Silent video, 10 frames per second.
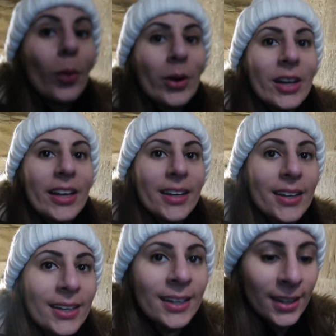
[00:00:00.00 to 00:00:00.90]
Warning,
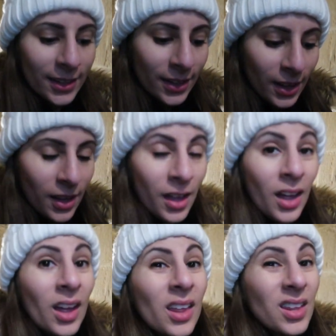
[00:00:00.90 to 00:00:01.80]

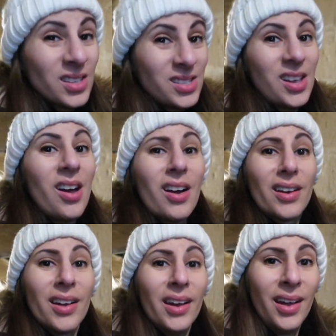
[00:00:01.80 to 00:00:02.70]
this is
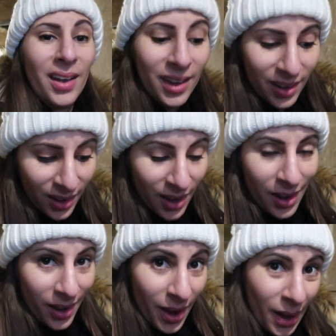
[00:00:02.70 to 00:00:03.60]
hard.
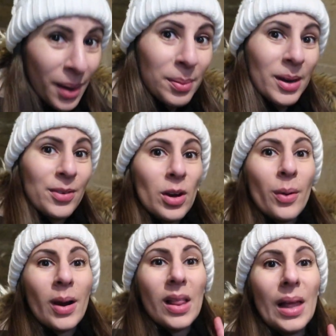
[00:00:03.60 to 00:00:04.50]
But if you
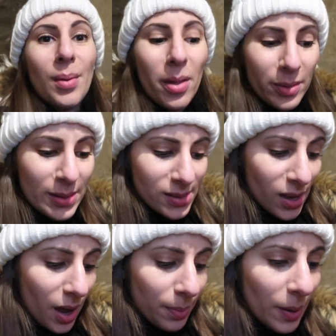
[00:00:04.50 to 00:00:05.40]
don't wanna climb all the way to the
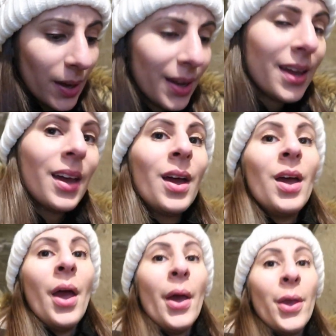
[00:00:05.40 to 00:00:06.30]
top,
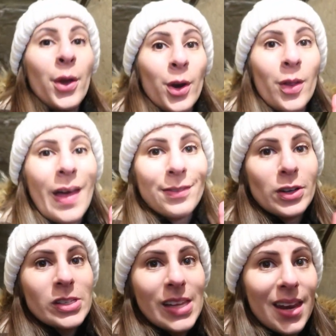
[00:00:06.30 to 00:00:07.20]
you can go to that
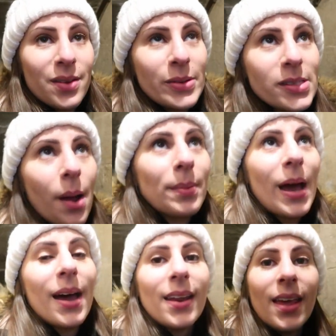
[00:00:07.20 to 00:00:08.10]
first landing we stopped
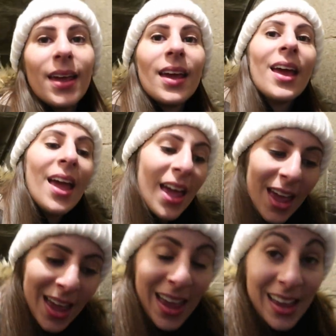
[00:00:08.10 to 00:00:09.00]
at
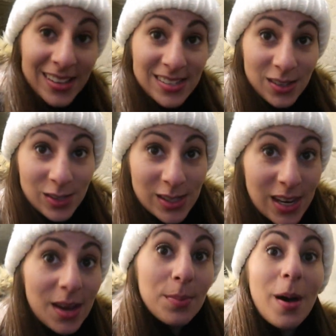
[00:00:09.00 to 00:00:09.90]
and still
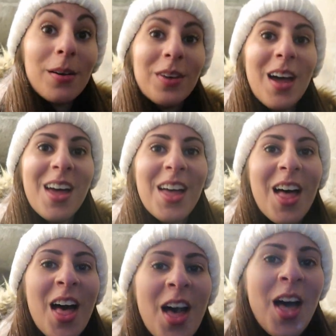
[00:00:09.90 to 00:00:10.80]
see above
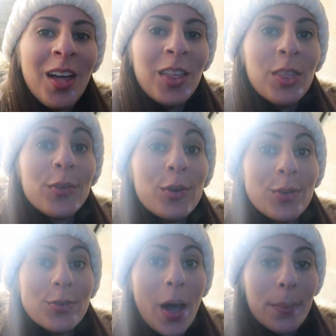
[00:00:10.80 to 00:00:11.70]
the
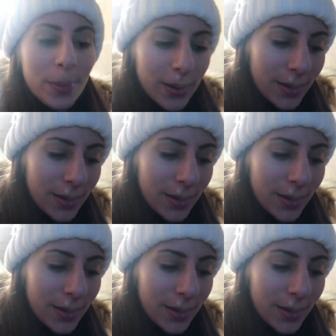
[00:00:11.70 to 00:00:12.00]
rooftop.